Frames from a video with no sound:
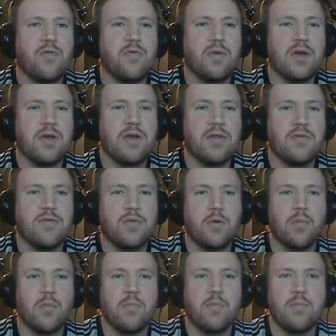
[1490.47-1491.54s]
The
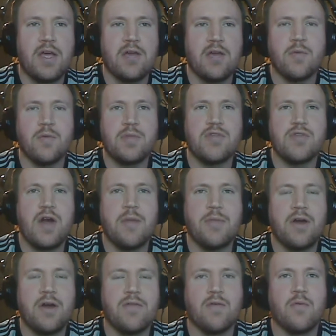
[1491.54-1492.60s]
floor panel would be dropped
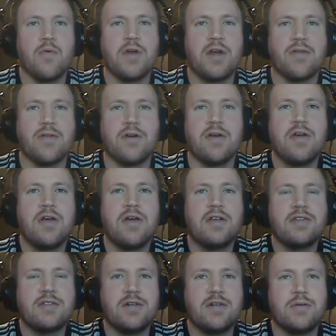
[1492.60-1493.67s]
off or whatever.
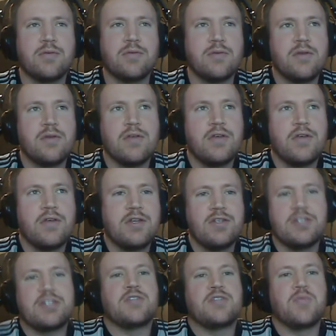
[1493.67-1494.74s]
So
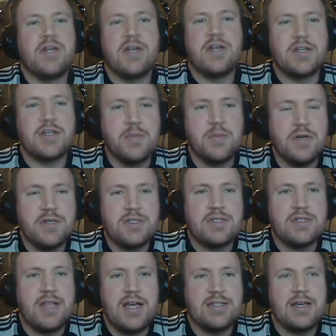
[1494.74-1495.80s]
just because we didn't experience
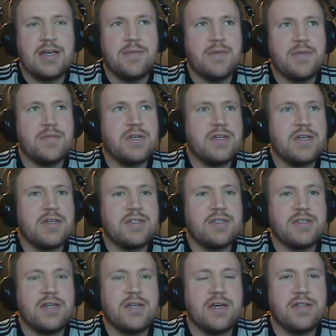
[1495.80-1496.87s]
this last time doesn't mean that
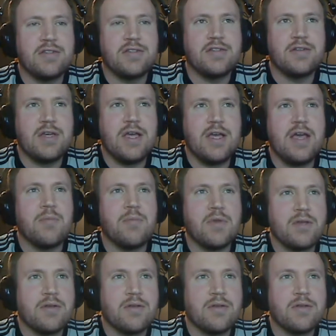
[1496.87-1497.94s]
it's not necessarily
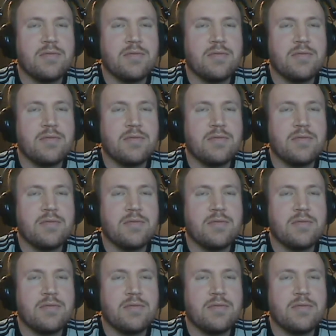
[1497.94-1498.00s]
happening.